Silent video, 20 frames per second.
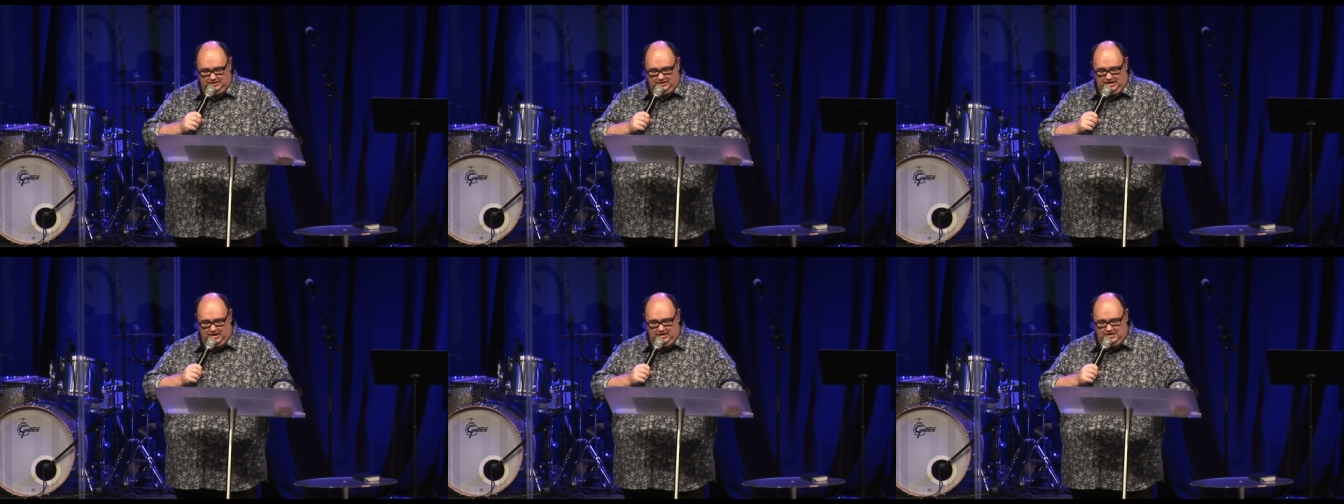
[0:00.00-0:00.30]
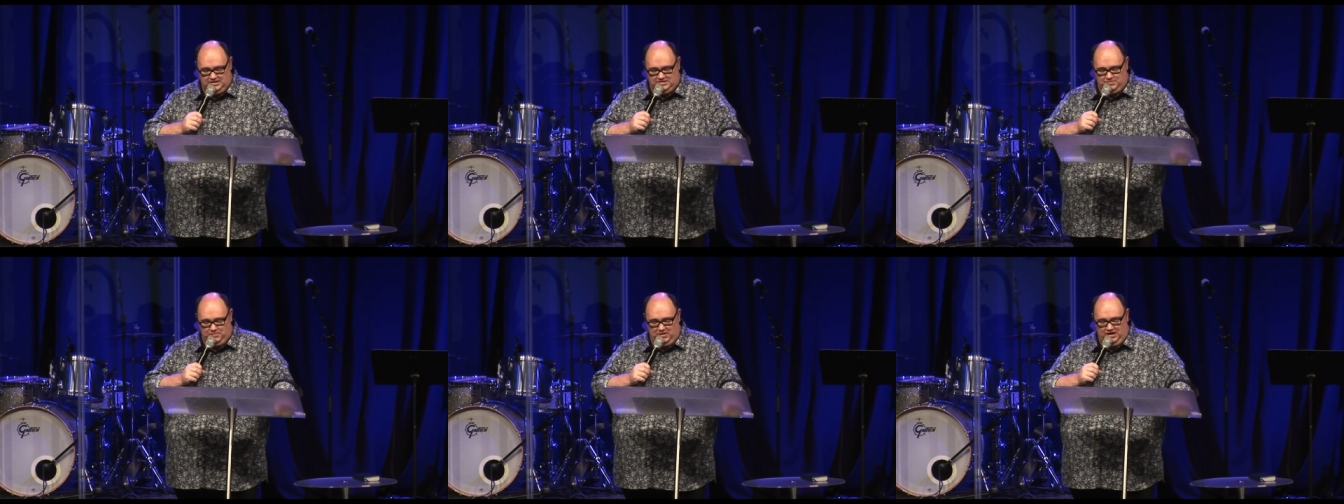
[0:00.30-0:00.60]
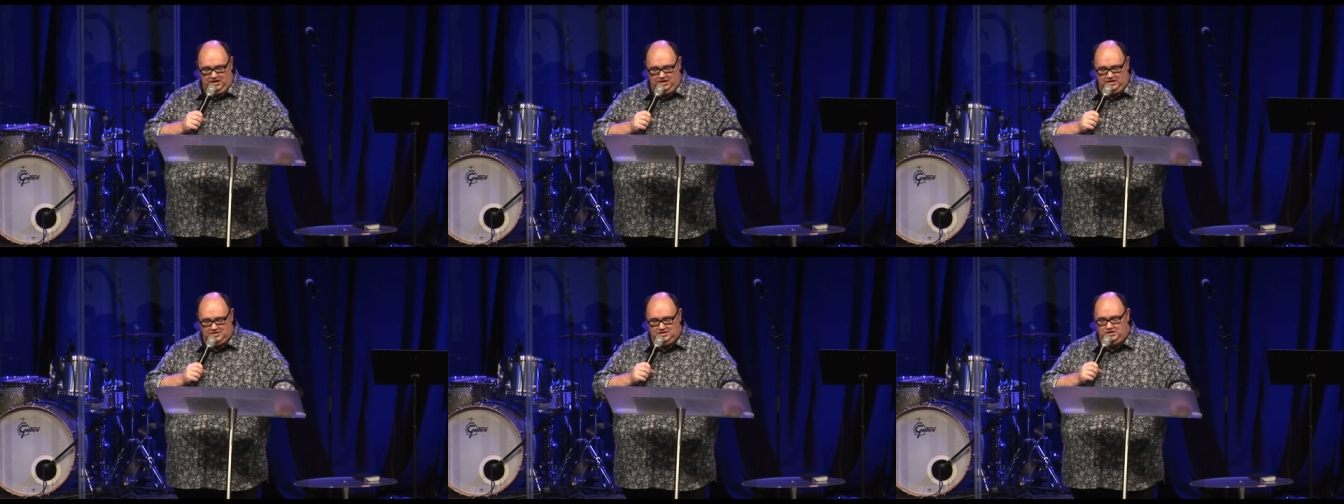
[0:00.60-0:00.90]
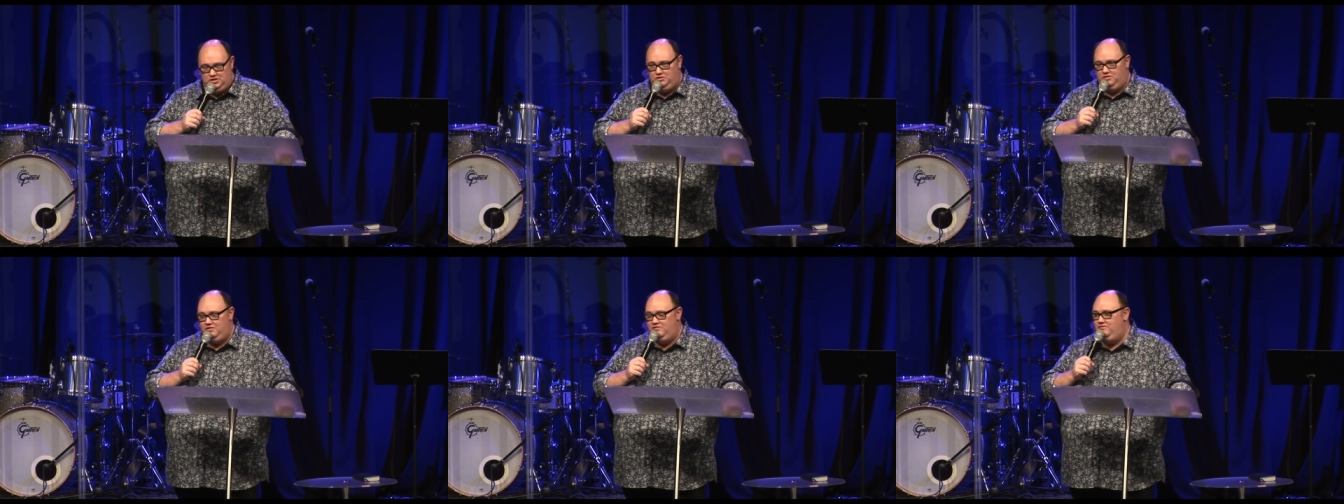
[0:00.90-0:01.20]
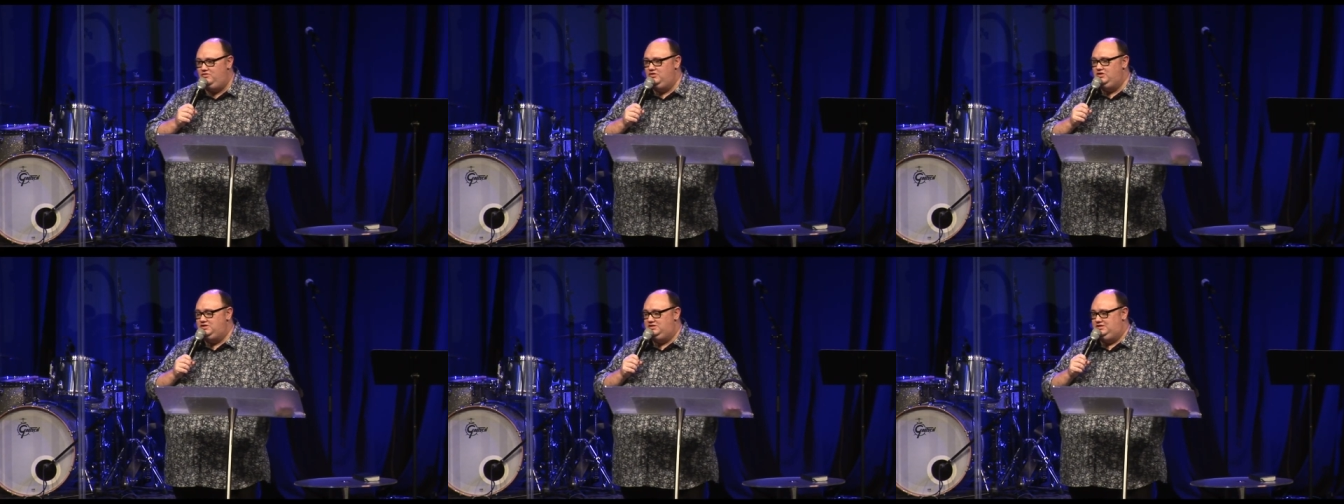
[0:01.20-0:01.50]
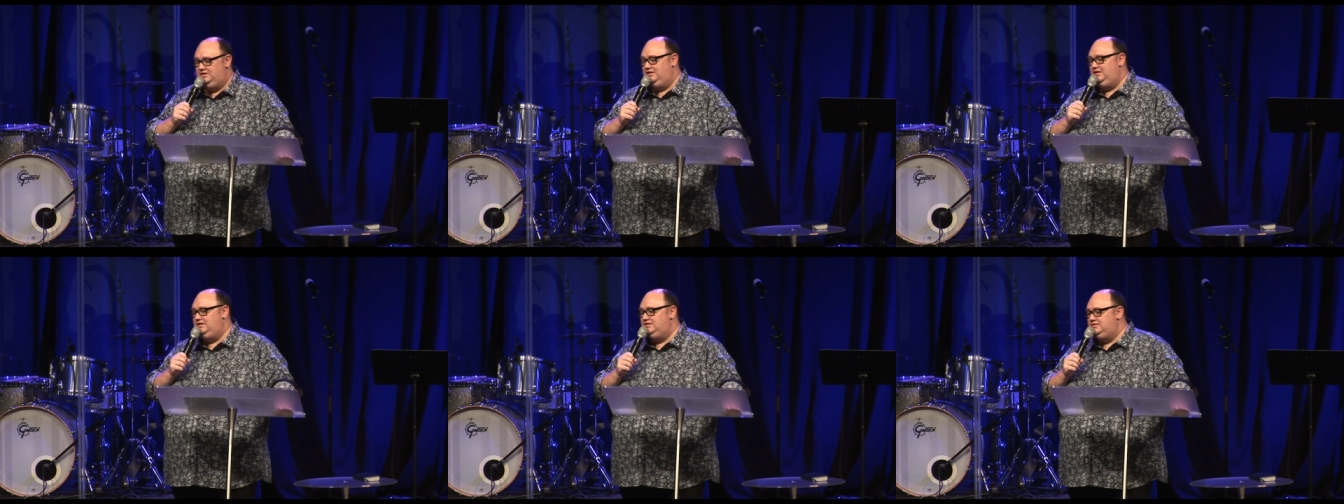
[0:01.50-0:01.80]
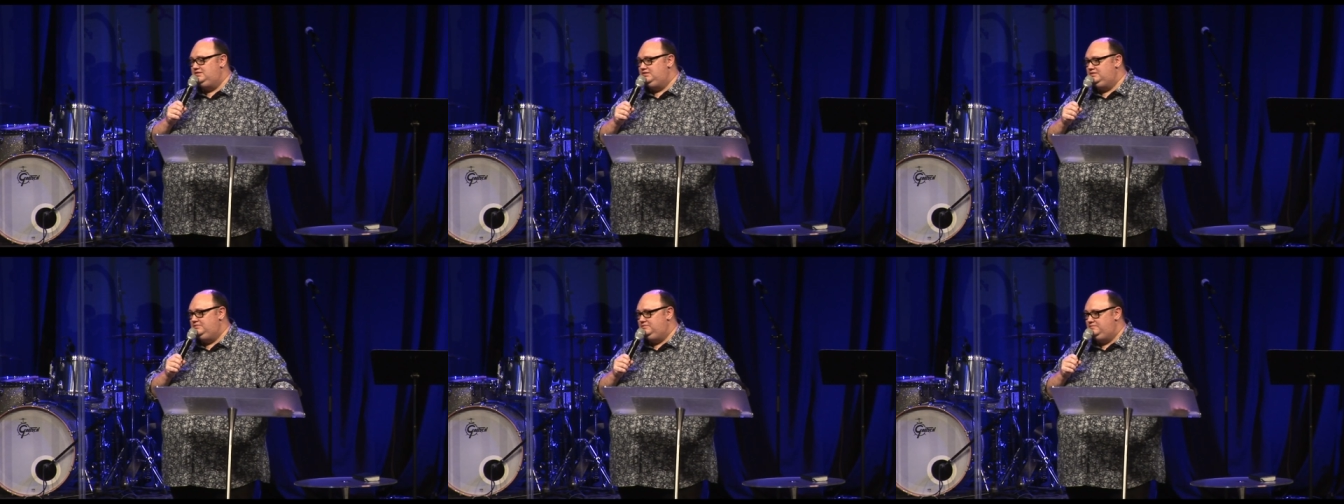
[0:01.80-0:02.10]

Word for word: and its meaning to your adversities.